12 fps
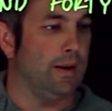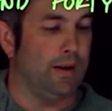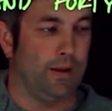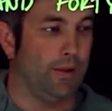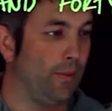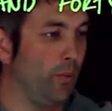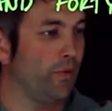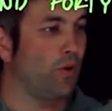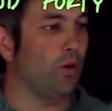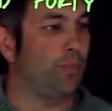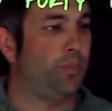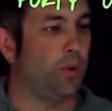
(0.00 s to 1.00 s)
And then we've
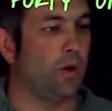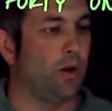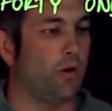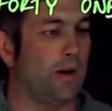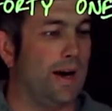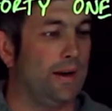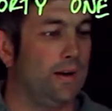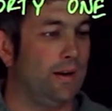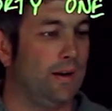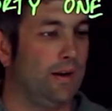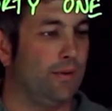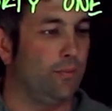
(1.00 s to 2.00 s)
got to put our and
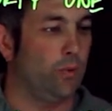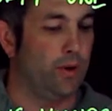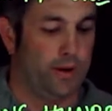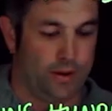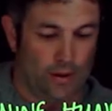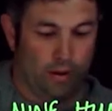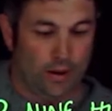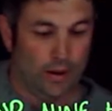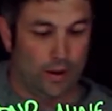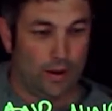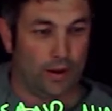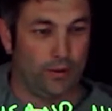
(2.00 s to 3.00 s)
in, haven't we?
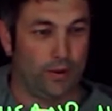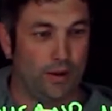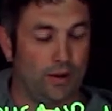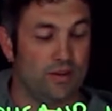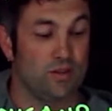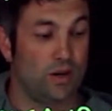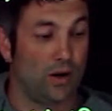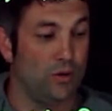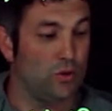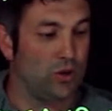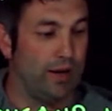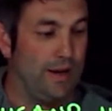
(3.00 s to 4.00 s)
And then there's no
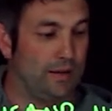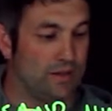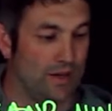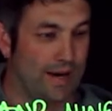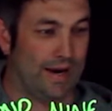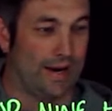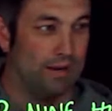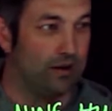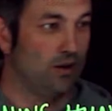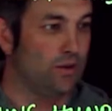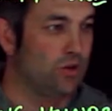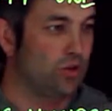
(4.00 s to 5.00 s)
tens and
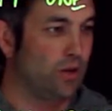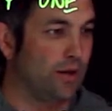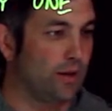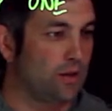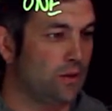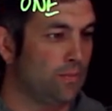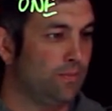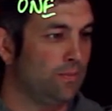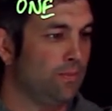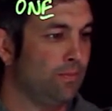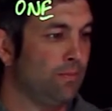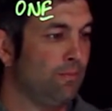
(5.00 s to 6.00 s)
6.
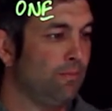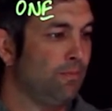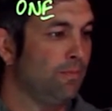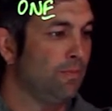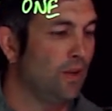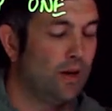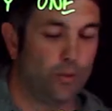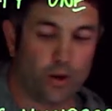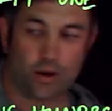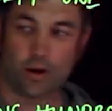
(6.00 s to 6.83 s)
There we